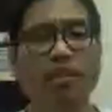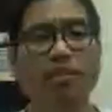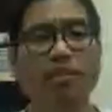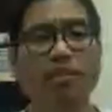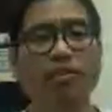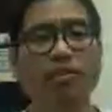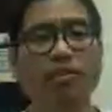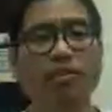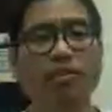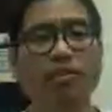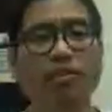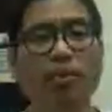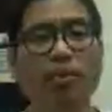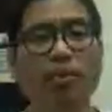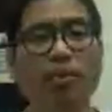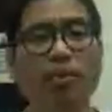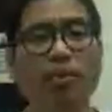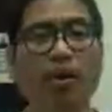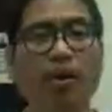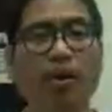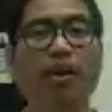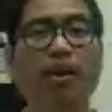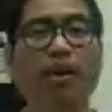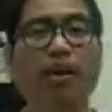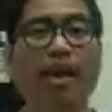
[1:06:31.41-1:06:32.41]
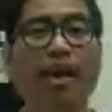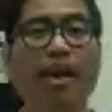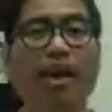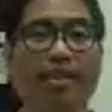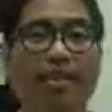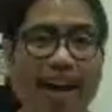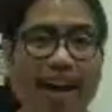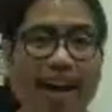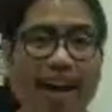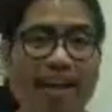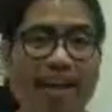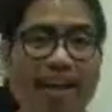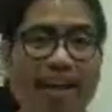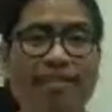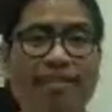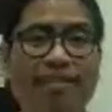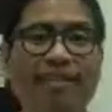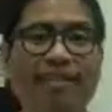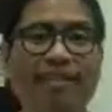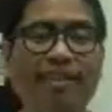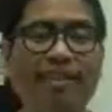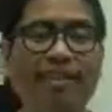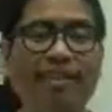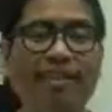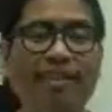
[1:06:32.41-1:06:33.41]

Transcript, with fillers: So like that,